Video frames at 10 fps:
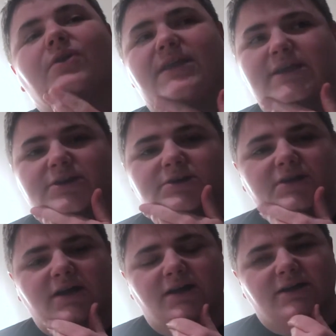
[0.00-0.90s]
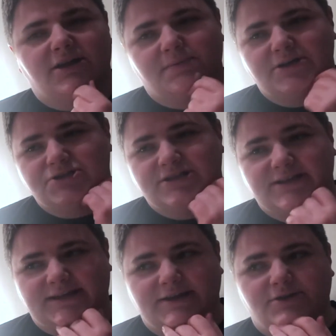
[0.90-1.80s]
here, kind of on my chin.
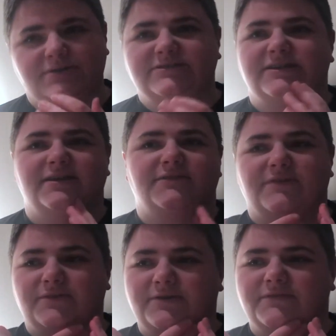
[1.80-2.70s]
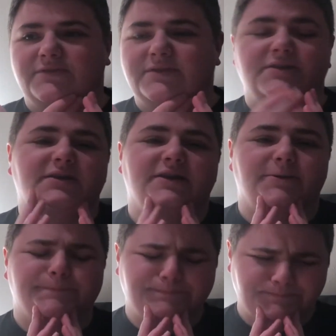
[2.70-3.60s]
I noticed I have quite a few here and
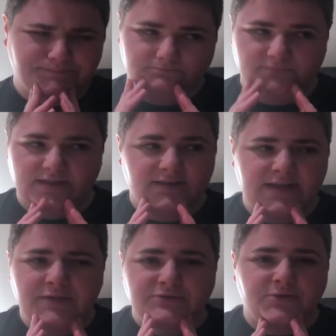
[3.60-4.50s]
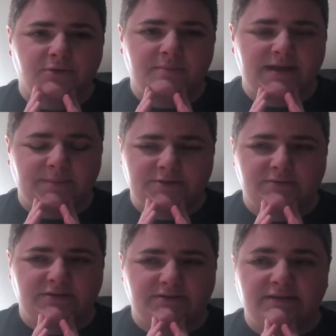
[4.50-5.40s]
here, and those are growing back pretty
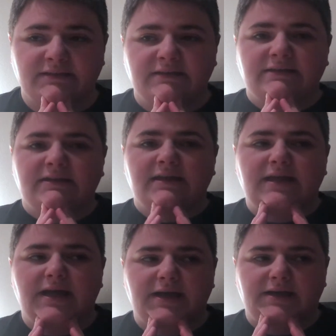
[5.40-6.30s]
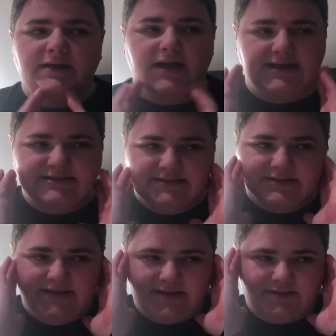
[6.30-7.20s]
quickly. I did
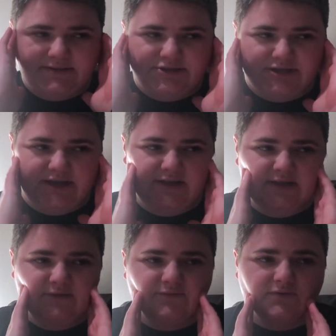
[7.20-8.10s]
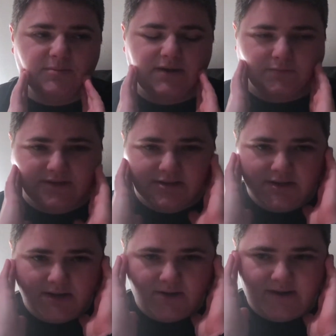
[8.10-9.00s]
a clean shave about a week
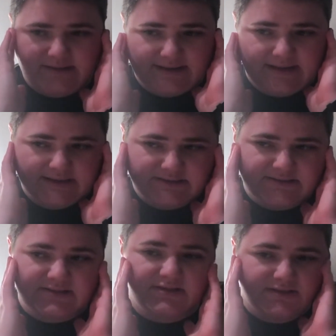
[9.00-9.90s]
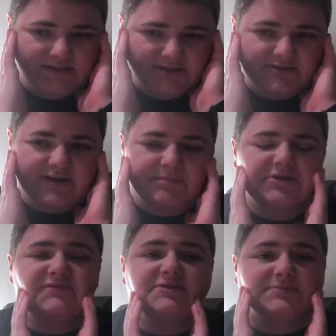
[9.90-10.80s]
ago, and there's a lot of peach
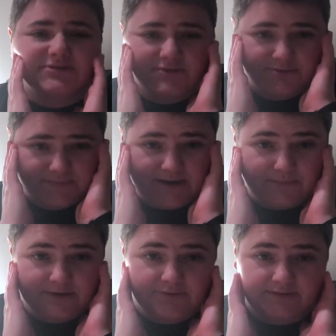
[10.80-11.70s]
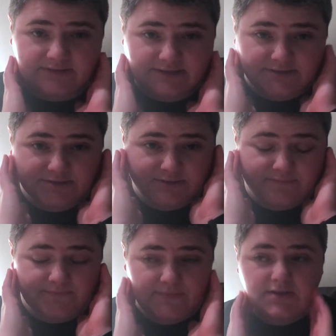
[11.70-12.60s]
fuzz, but it grows back pretty quickly here too.
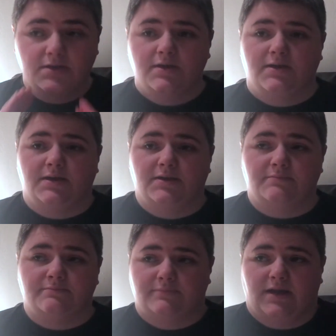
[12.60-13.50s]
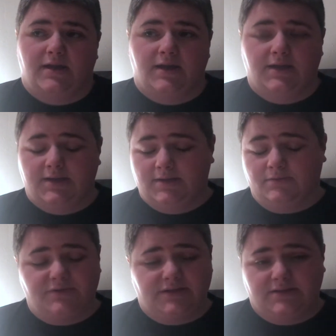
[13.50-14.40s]
I
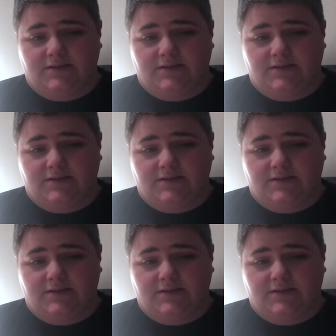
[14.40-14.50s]
don't think.